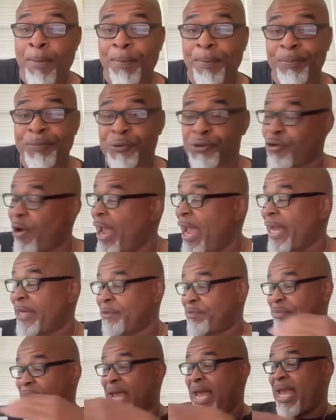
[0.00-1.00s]
a
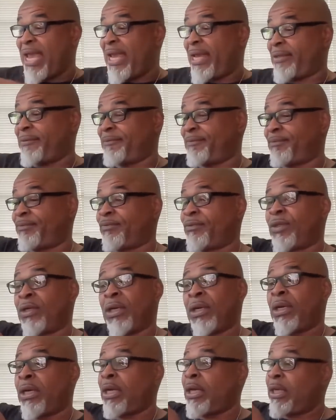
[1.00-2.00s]
trash bag,
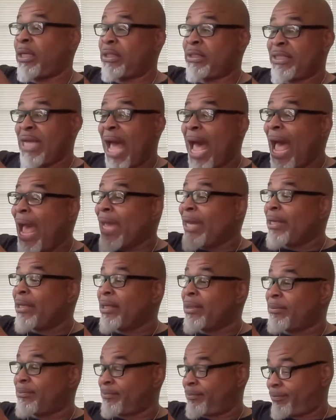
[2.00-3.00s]
tied
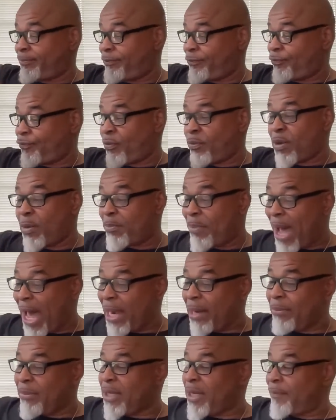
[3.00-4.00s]
up from the
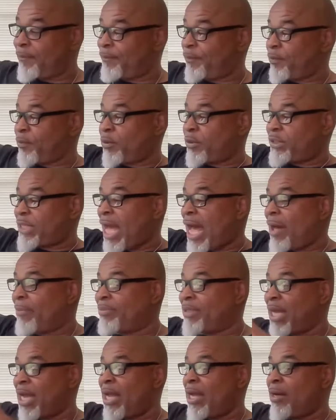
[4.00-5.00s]
bottom up, from the
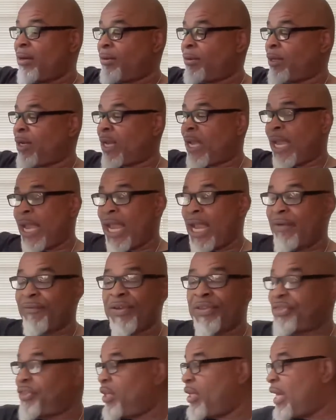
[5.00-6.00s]
top down.
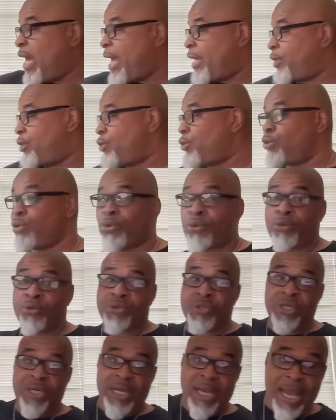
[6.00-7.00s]
Everything I
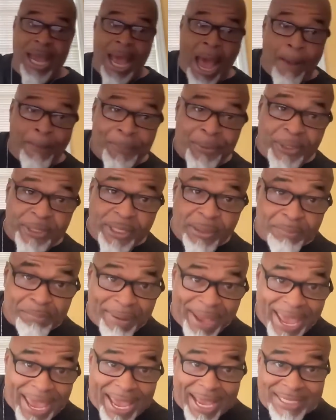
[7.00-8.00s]
use I put in
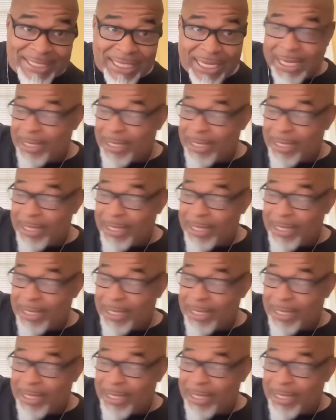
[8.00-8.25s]
bags